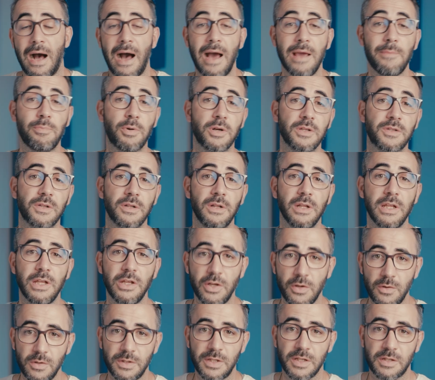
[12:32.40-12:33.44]
I personally
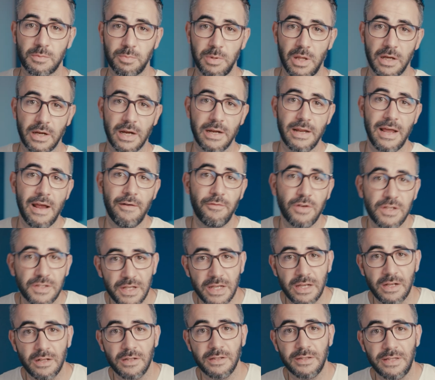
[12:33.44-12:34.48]
use this plugin every
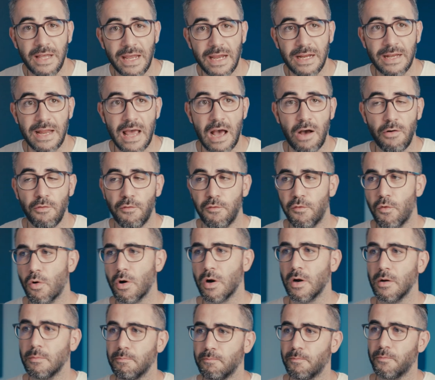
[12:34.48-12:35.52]
single day now
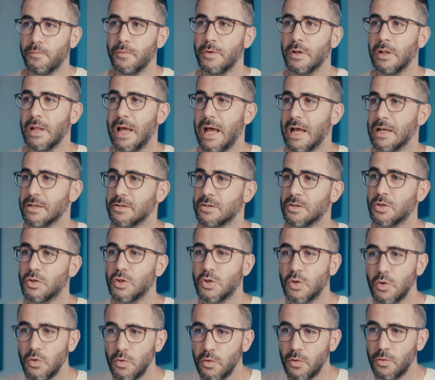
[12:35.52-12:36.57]
for the last
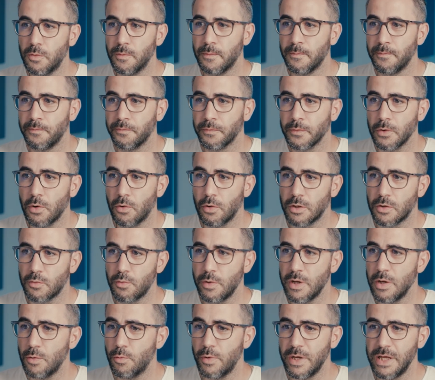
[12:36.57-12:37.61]
two or
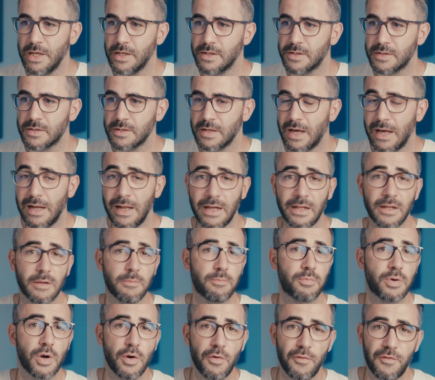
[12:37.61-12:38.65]
three weeks. I like the
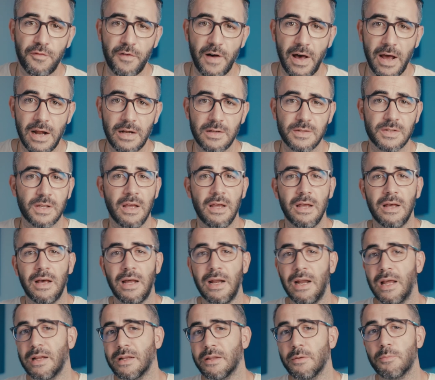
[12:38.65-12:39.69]
profiles,
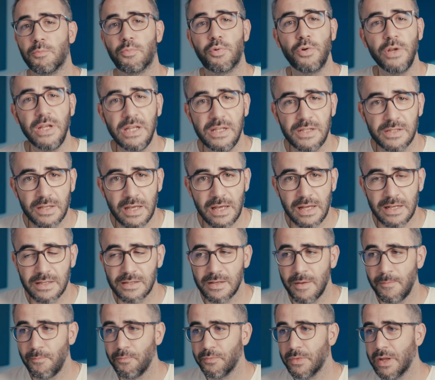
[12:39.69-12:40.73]
I like the presets,
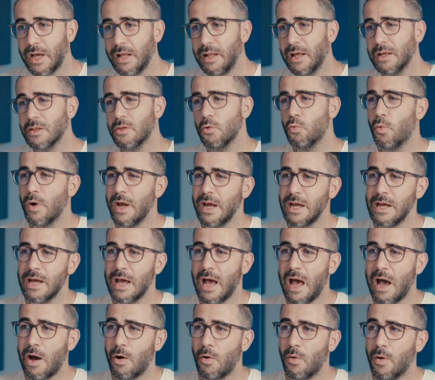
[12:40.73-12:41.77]
I like the way
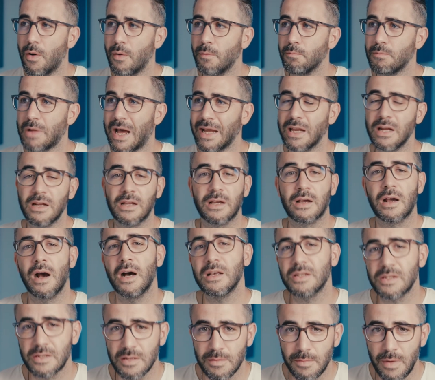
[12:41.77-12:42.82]
how I can
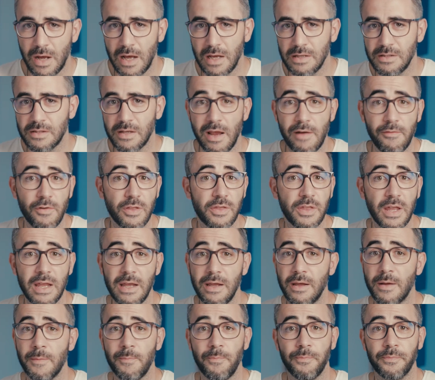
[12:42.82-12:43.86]
customize
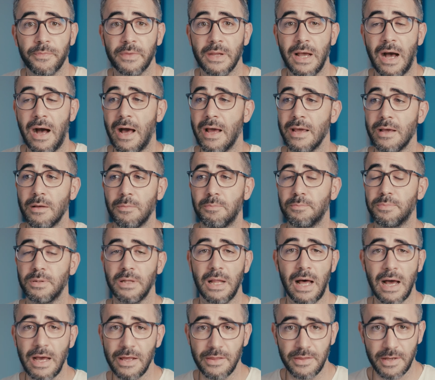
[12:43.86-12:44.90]
everything I
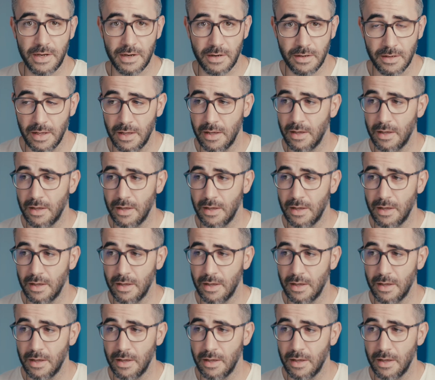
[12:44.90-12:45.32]
apply there.